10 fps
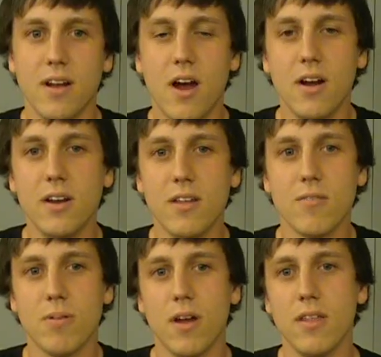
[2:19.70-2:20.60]
Hard
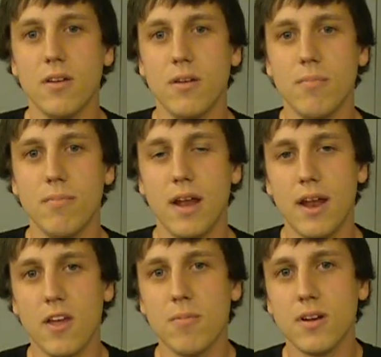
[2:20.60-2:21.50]
was probably the main
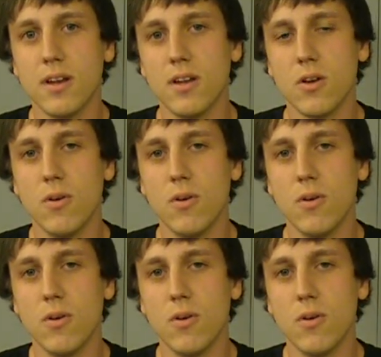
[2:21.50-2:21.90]
aspect I took